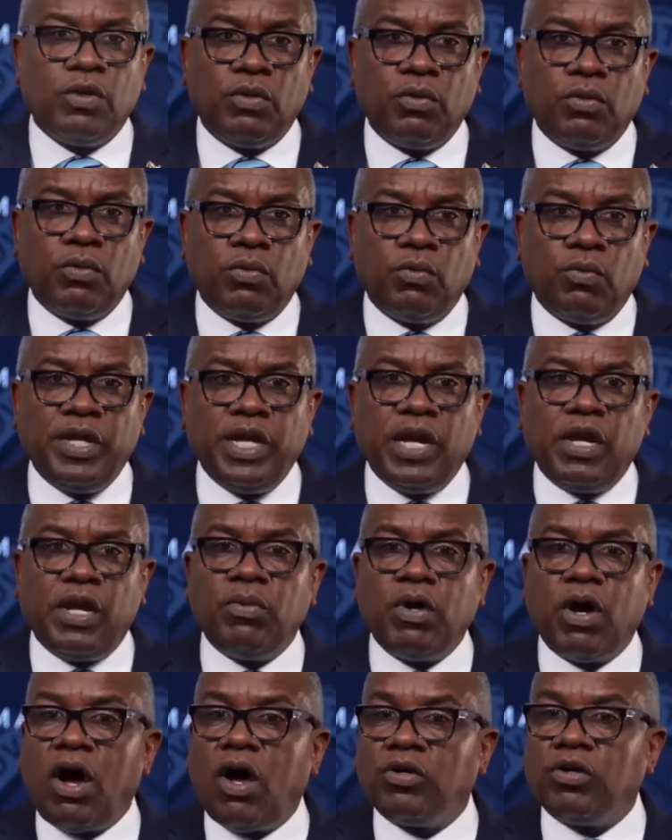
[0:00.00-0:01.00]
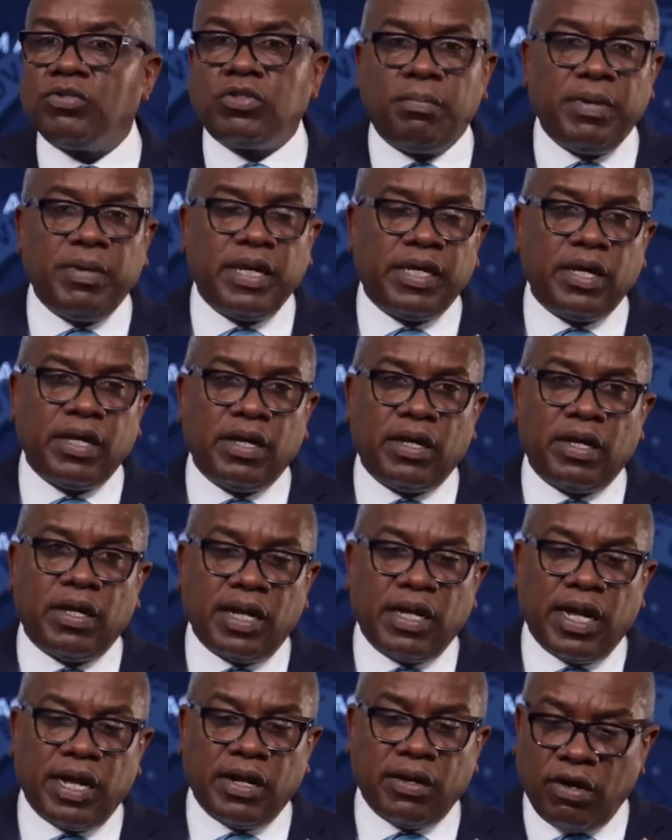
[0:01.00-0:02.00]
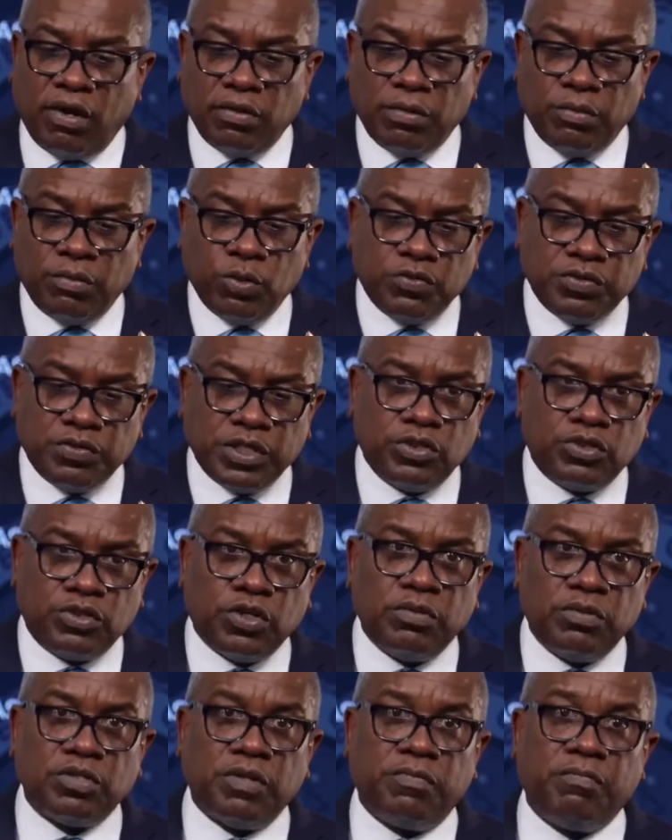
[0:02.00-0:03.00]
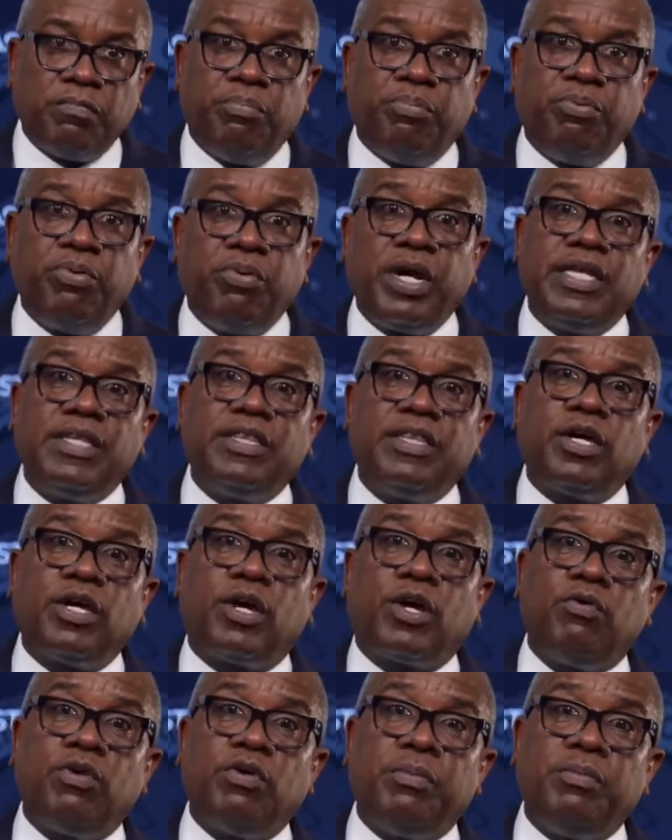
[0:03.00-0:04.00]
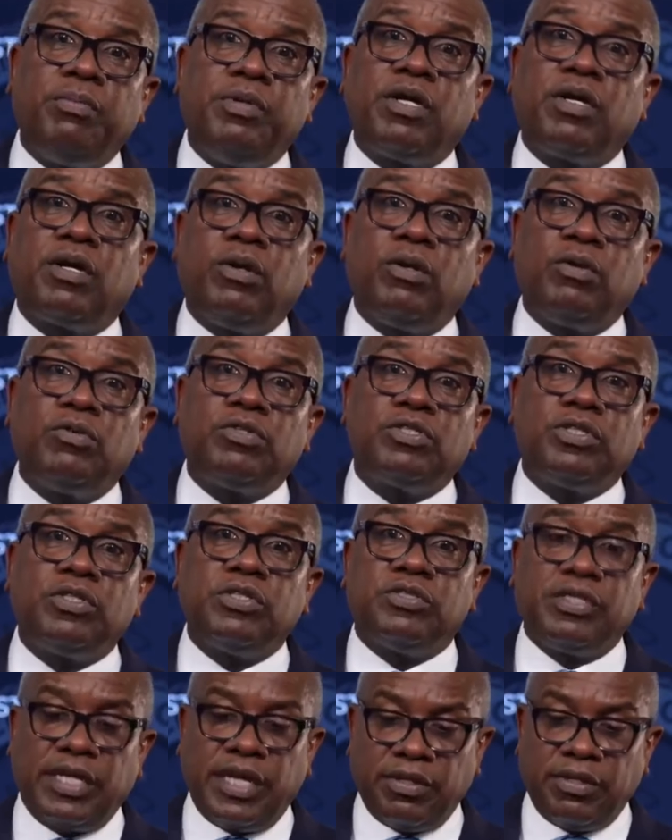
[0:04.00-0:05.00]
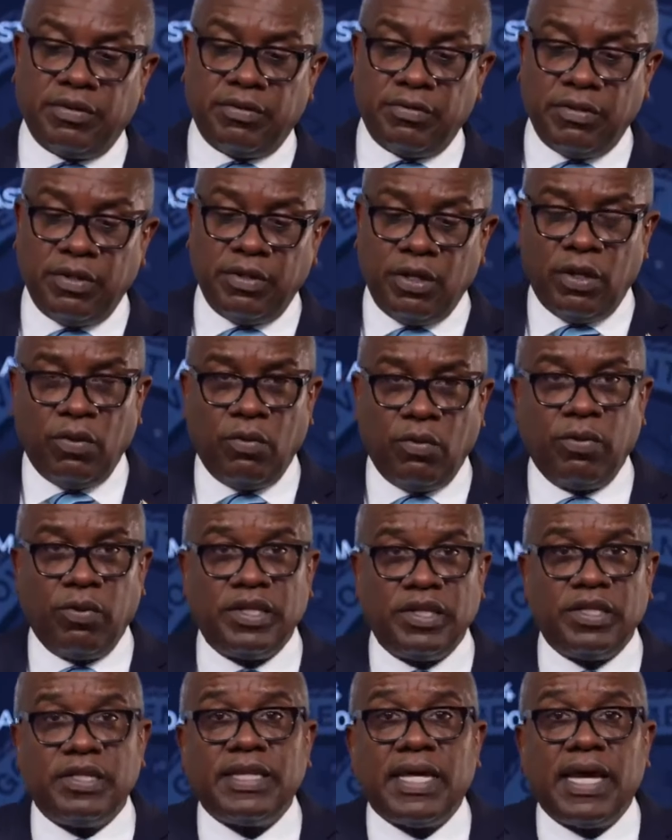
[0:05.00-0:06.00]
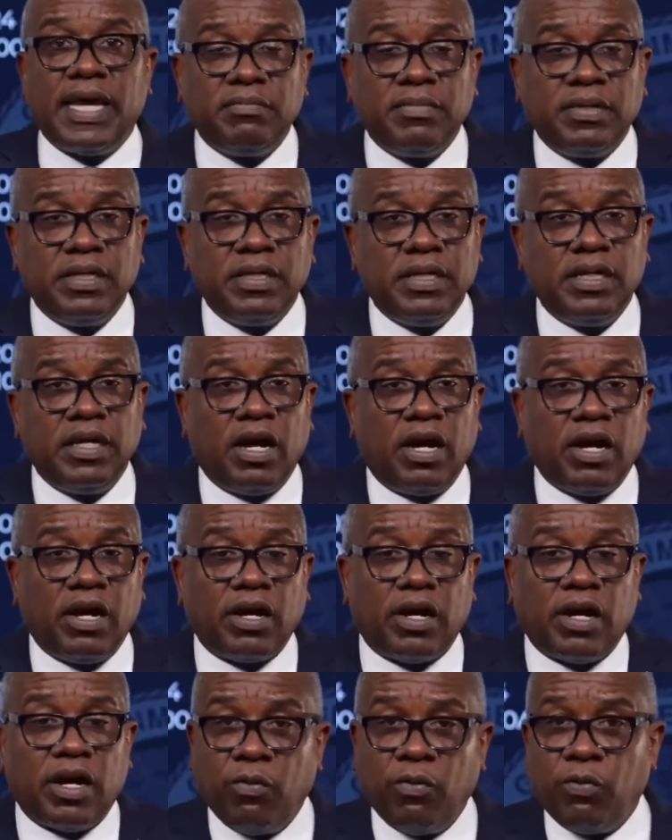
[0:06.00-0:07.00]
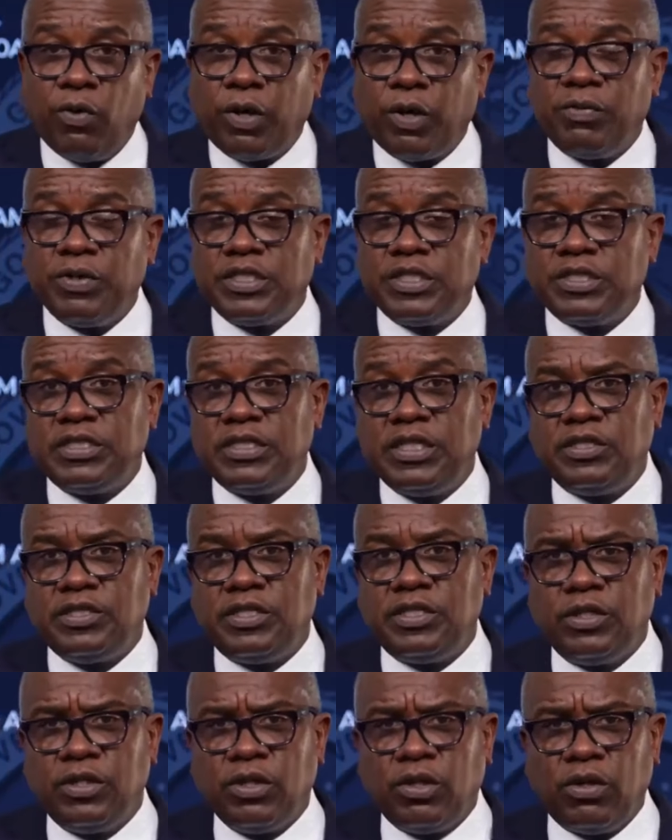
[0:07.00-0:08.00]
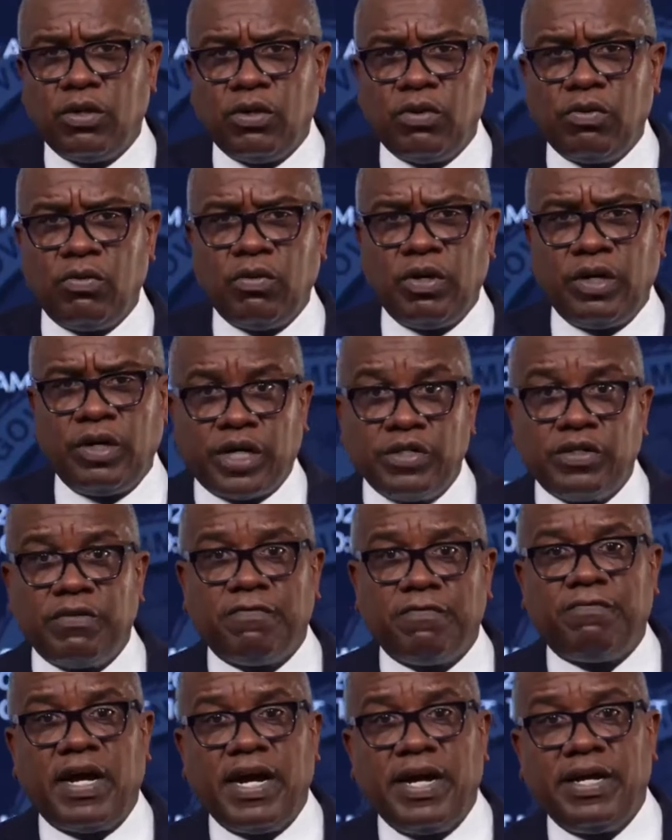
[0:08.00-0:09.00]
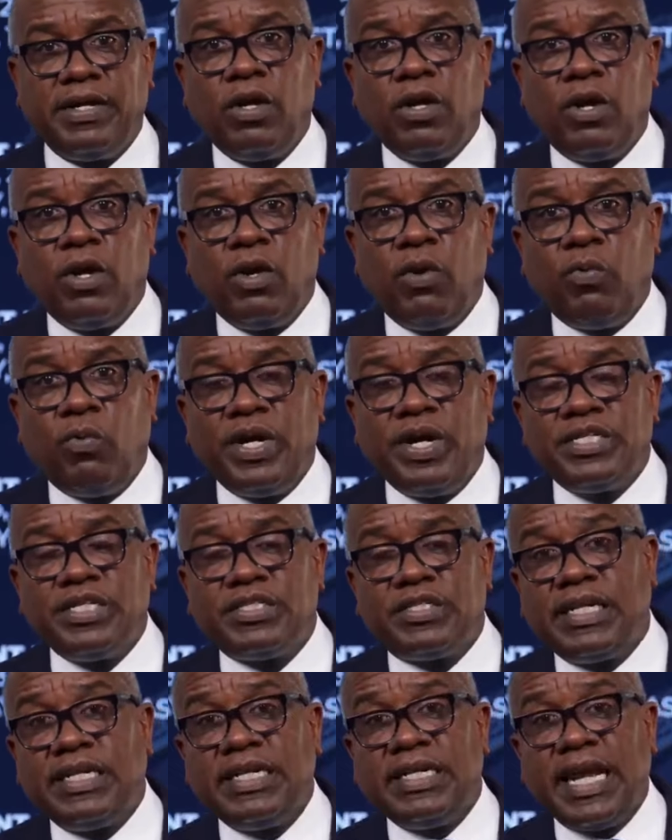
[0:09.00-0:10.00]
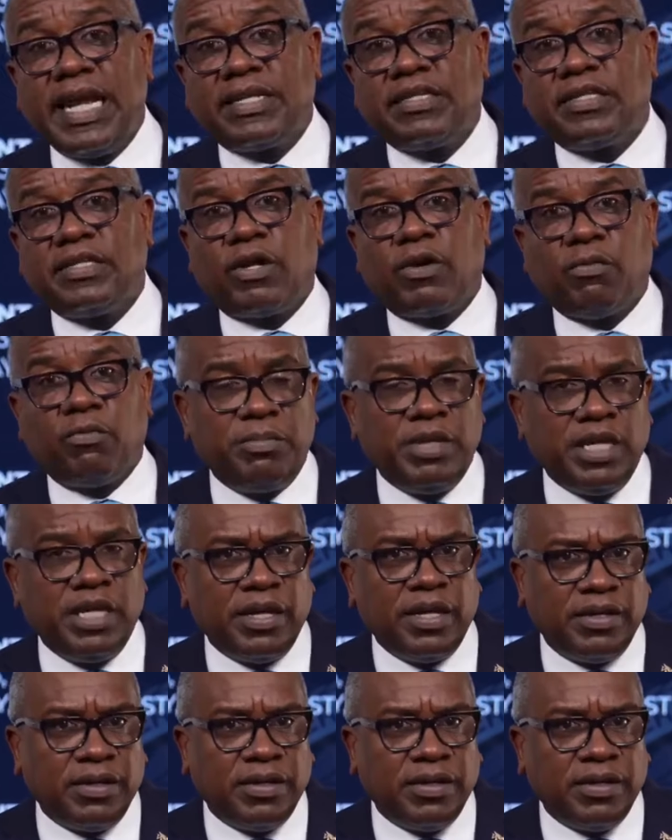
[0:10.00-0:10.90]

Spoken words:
We are also making a lot of other moves in terms of bringing the Caribbean closer together, whether that be our work with CTO and working to find ways to connect the Caribbean